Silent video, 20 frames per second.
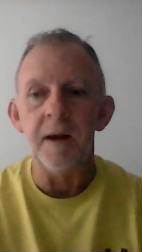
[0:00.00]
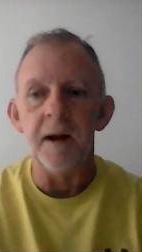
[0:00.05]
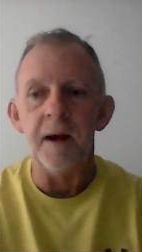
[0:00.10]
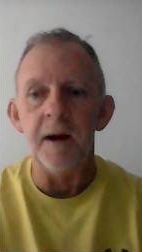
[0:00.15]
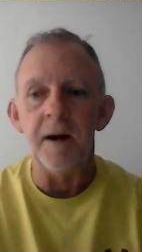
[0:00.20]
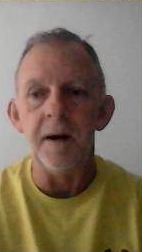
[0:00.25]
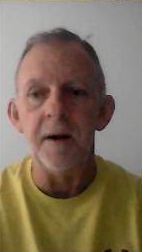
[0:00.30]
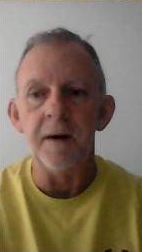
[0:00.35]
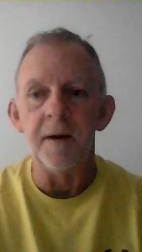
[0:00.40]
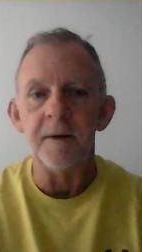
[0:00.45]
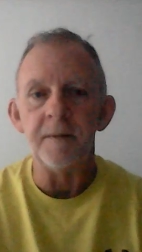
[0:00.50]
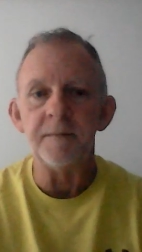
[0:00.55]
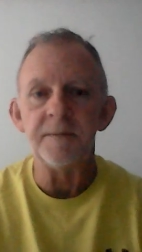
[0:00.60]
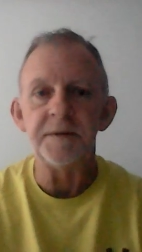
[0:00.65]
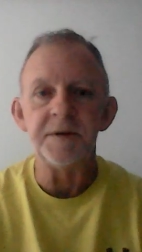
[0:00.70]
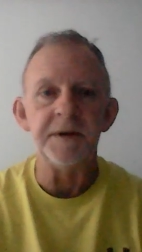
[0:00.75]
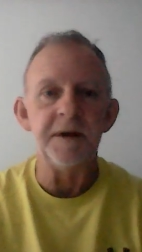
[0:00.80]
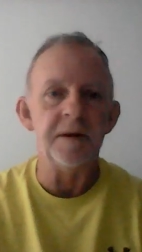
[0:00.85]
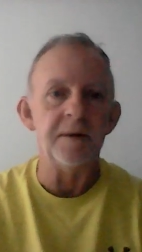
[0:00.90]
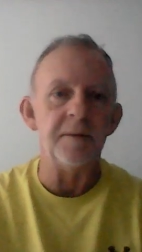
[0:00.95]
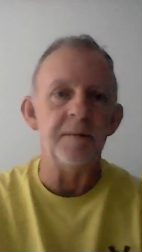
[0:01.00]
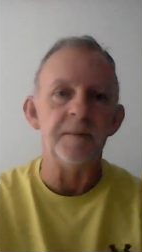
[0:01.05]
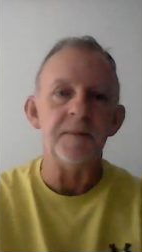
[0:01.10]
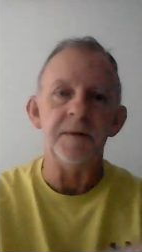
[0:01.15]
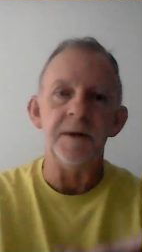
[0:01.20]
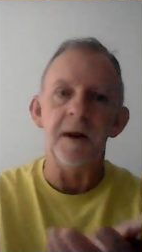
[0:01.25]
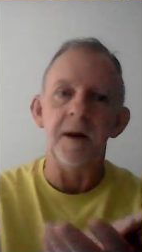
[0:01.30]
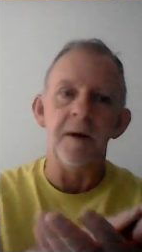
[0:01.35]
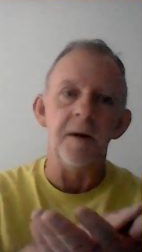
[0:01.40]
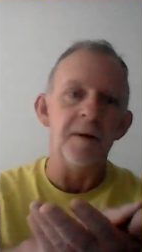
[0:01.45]
Uh,
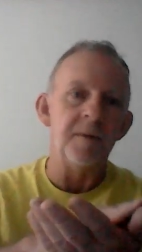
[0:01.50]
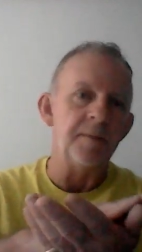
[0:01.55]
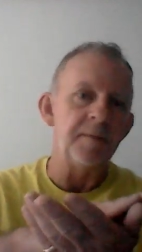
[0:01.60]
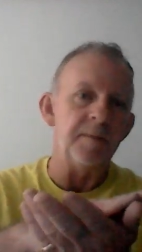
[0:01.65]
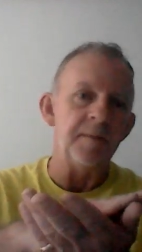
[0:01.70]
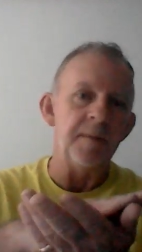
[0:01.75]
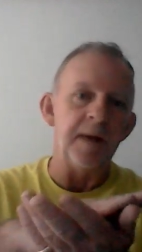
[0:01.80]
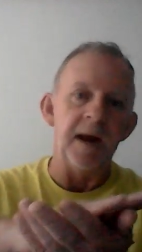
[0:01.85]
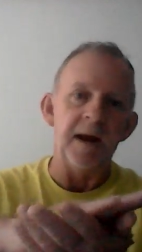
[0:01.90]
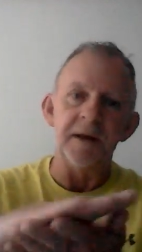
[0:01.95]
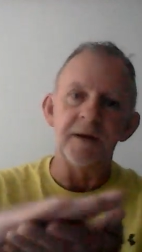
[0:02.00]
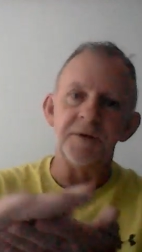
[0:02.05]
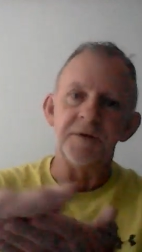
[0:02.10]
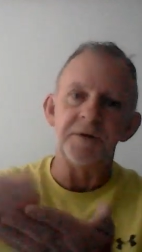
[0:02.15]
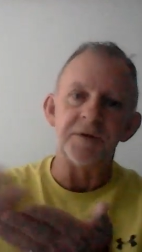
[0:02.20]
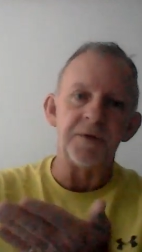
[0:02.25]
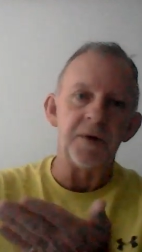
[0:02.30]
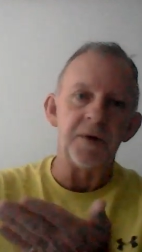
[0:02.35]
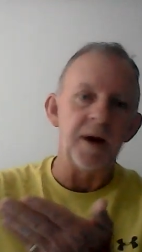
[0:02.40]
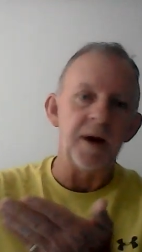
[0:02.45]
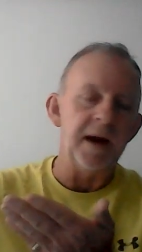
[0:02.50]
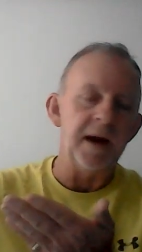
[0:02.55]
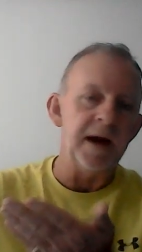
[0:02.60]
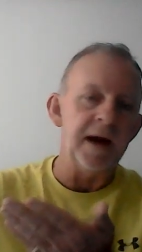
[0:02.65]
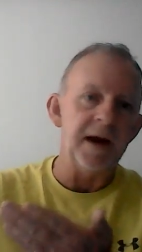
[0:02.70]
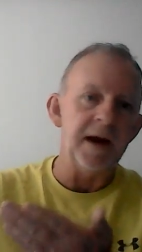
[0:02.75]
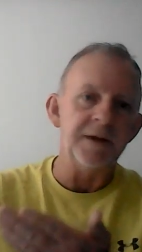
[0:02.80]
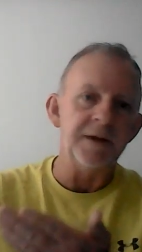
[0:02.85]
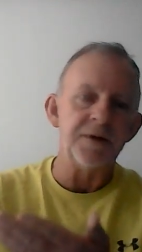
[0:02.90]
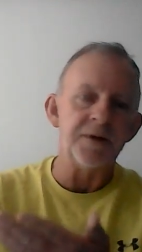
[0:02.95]
still, you know, making straight
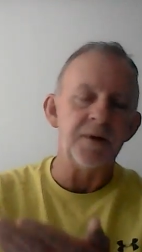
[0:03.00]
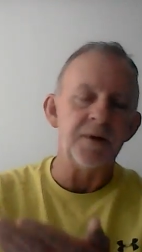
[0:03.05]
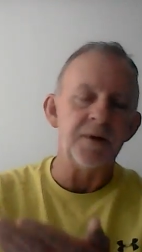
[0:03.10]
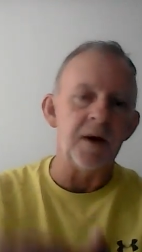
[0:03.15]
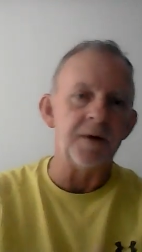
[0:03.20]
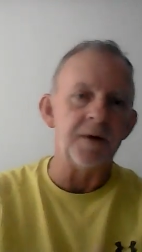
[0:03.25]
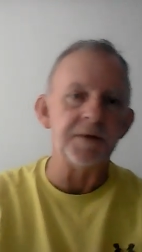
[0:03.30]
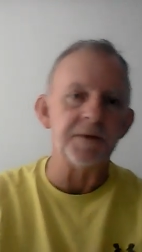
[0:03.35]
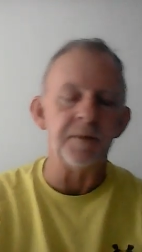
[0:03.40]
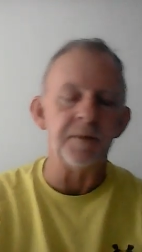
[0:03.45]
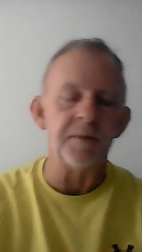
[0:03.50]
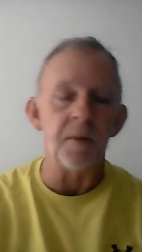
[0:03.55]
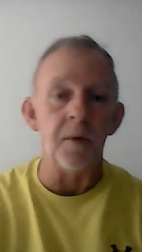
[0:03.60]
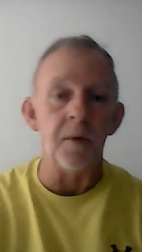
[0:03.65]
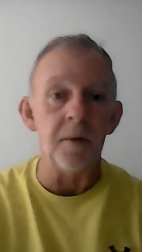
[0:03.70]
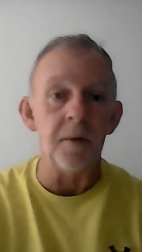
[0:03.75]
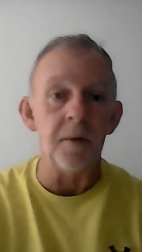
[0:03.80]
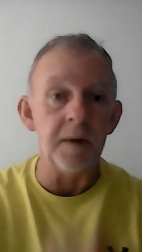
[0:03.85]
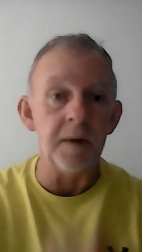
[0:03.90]
A's across the board.